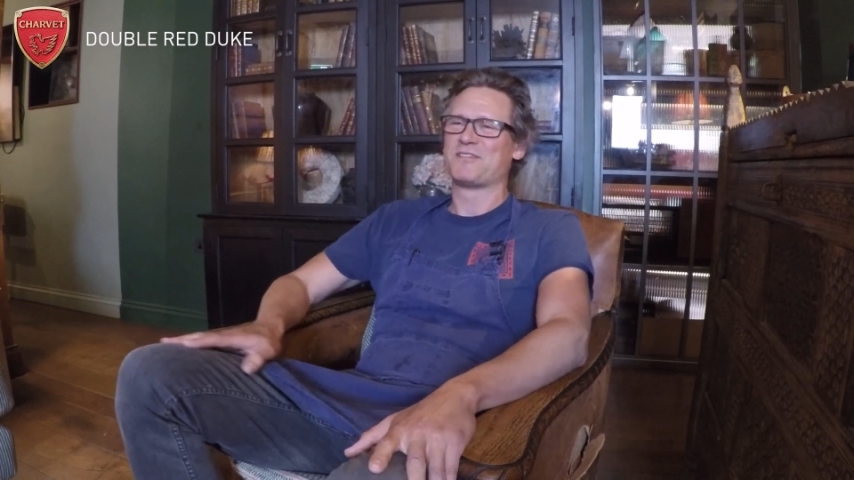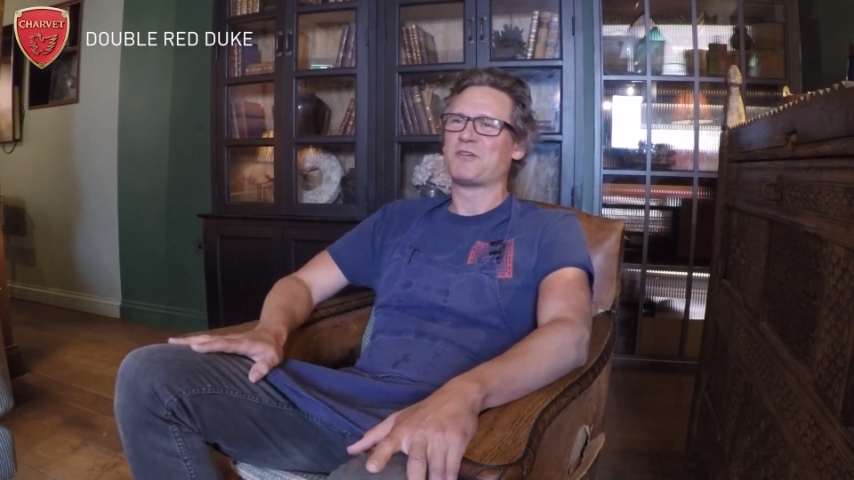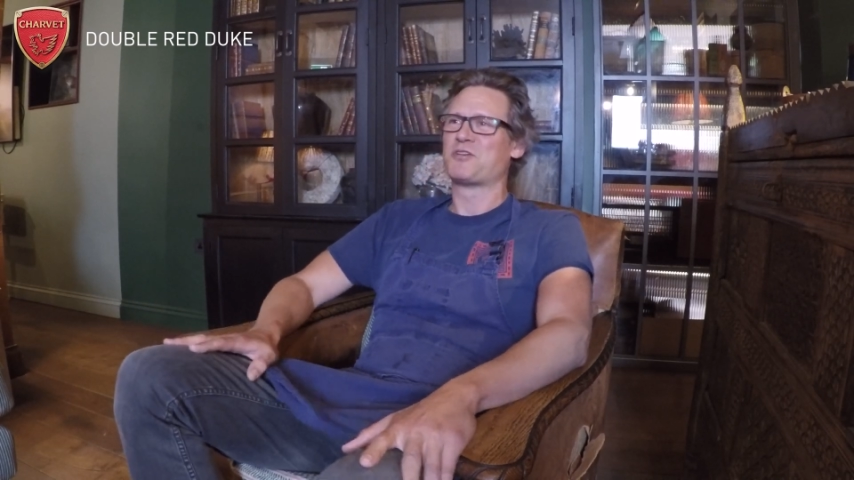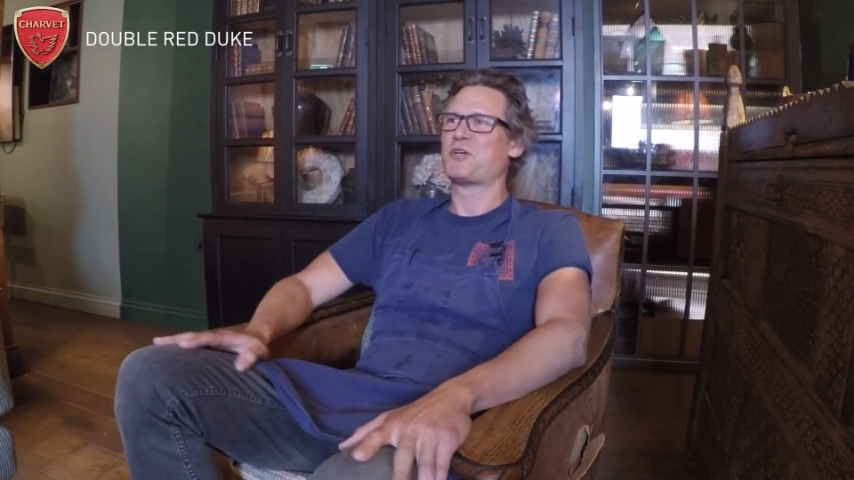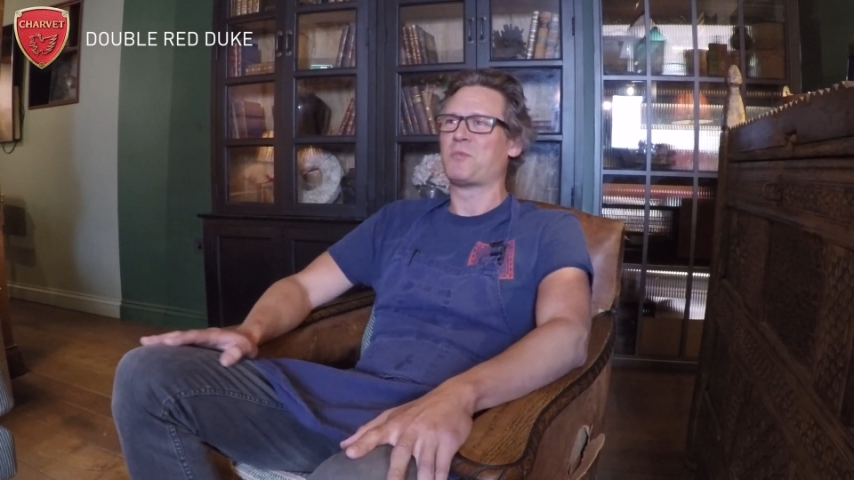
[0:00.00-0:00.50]

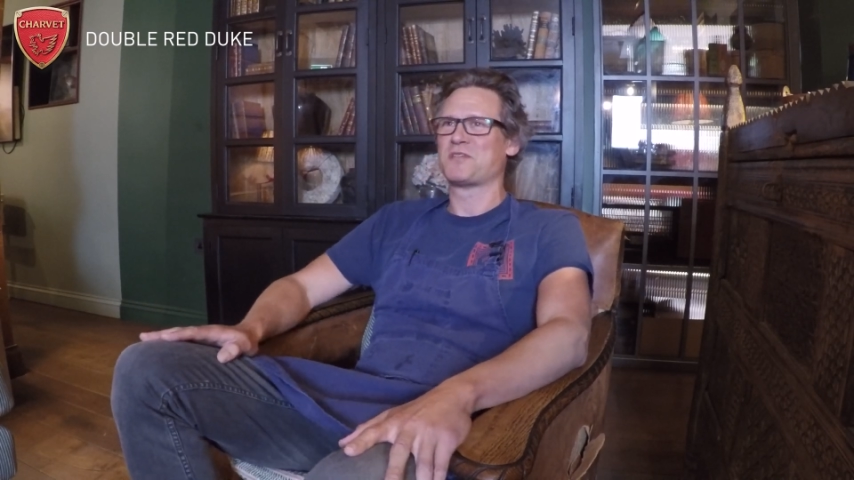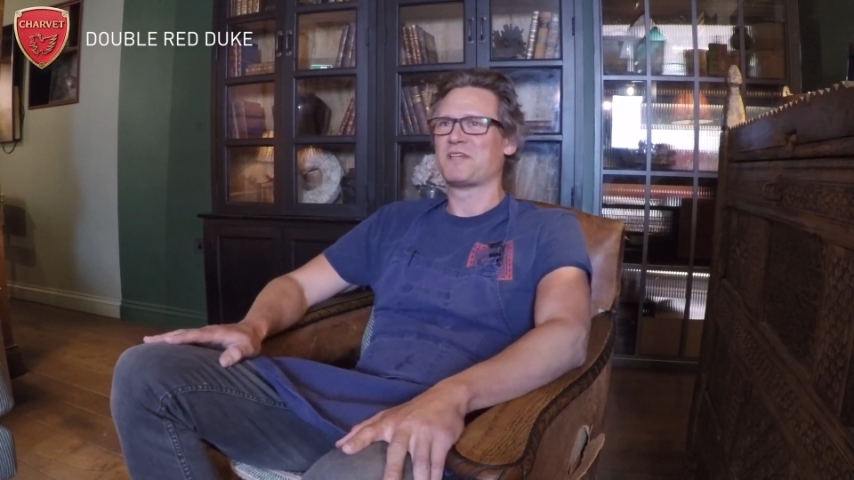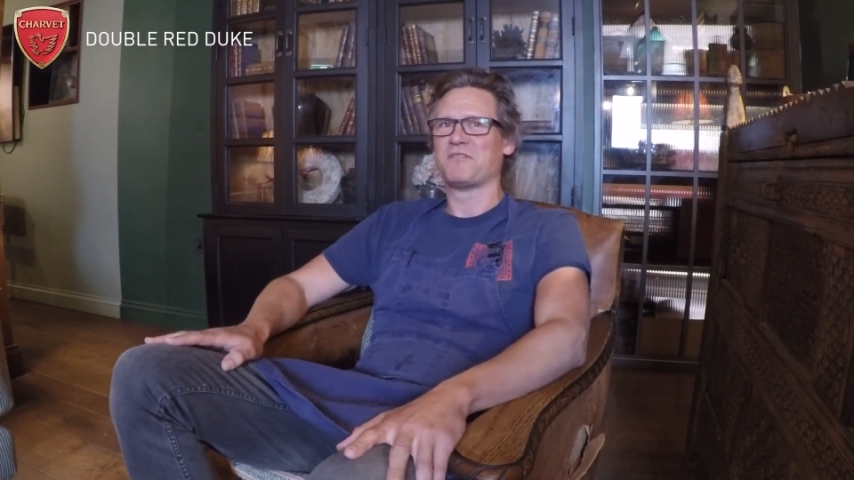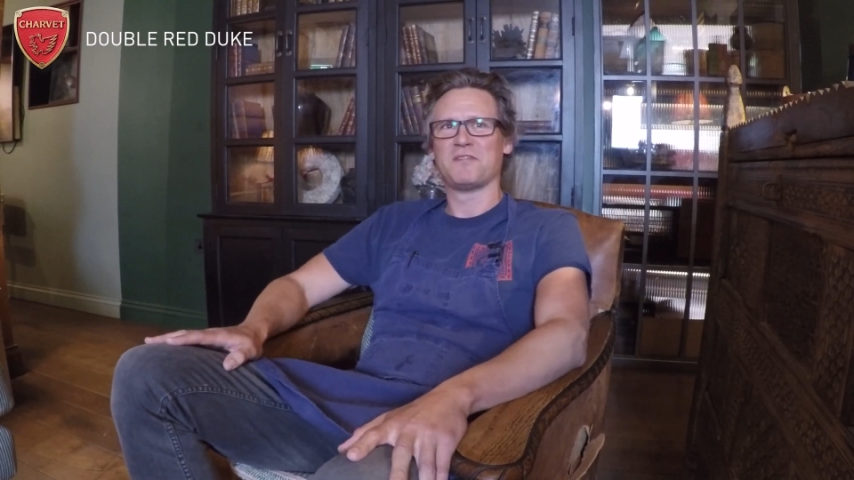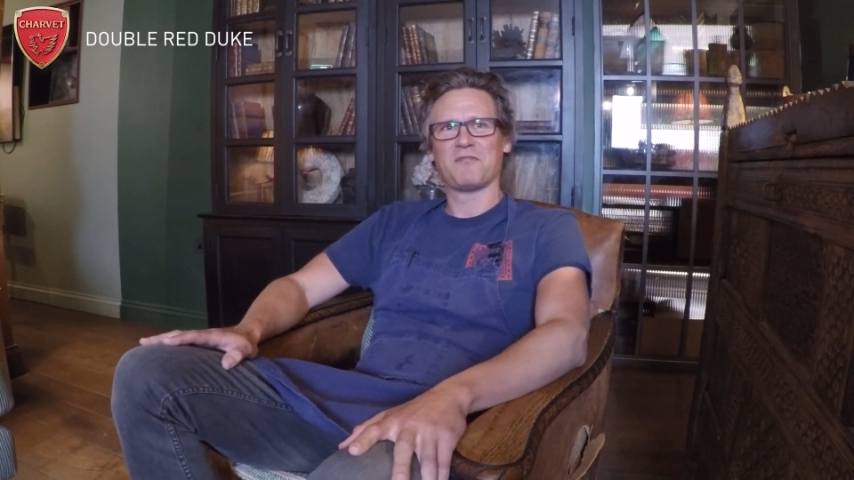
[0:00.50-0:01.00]
sort of shot
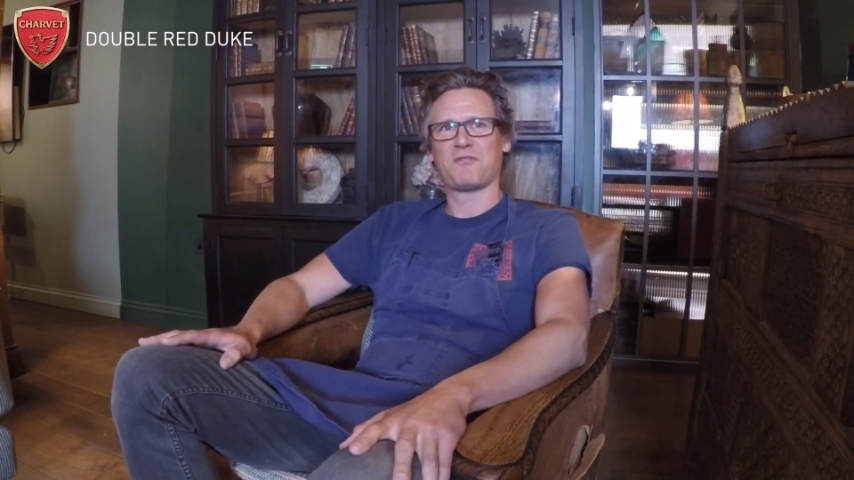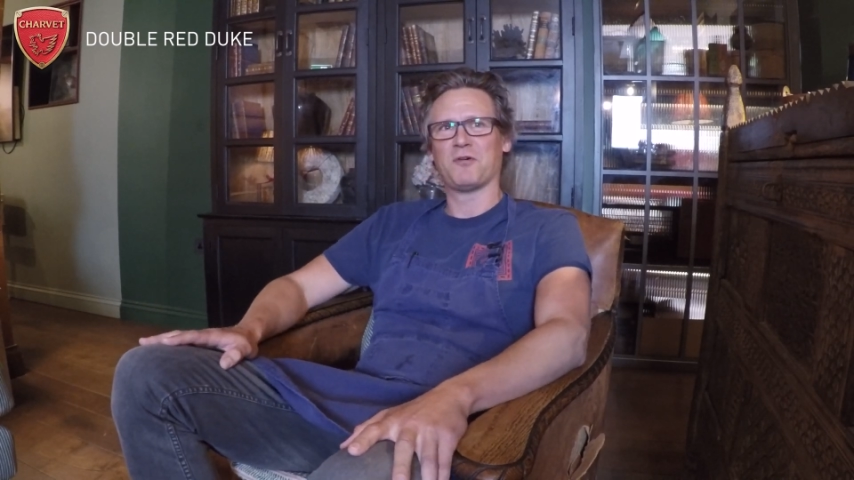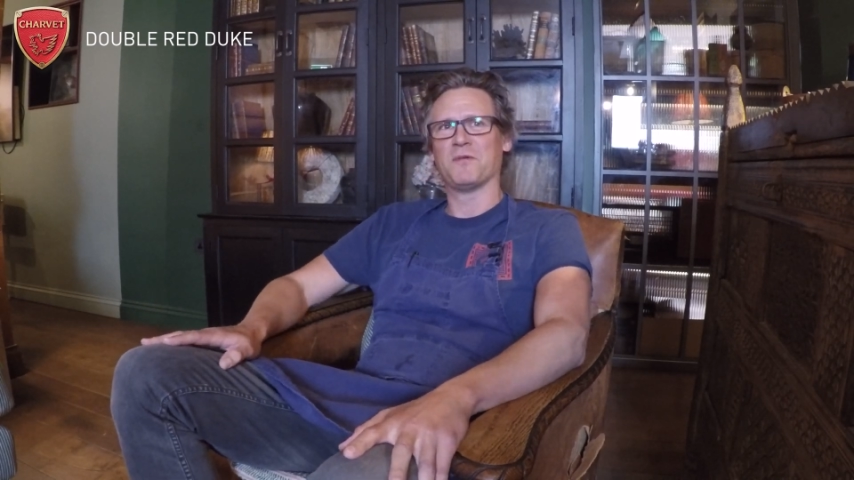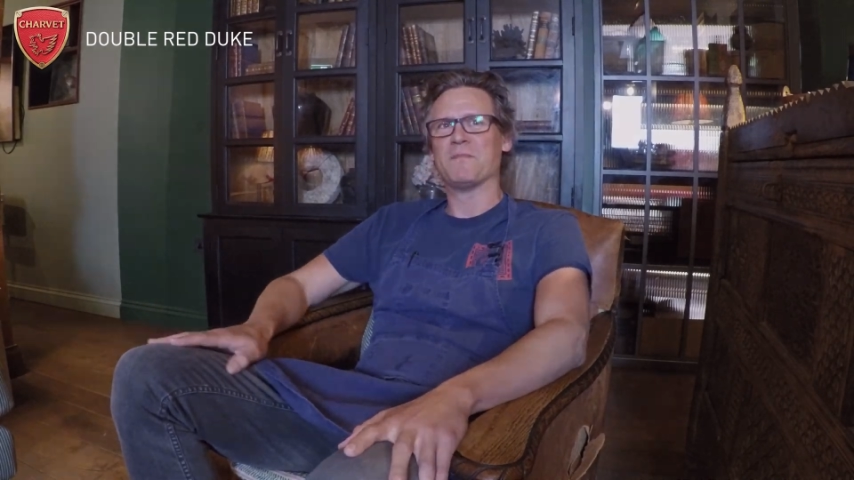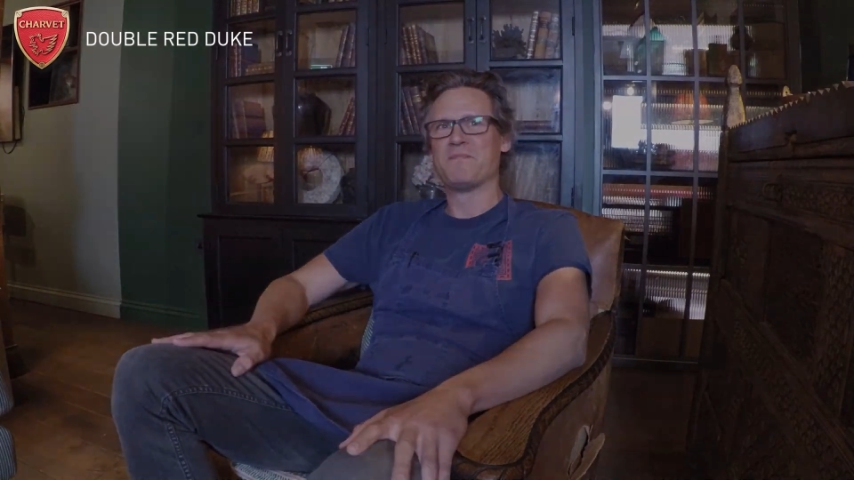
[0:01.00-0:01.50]
myself in the
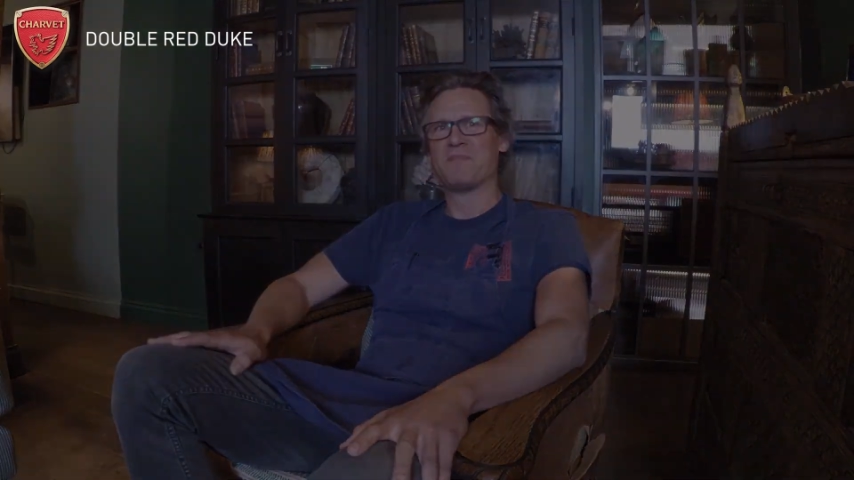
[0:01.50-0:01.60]
foot.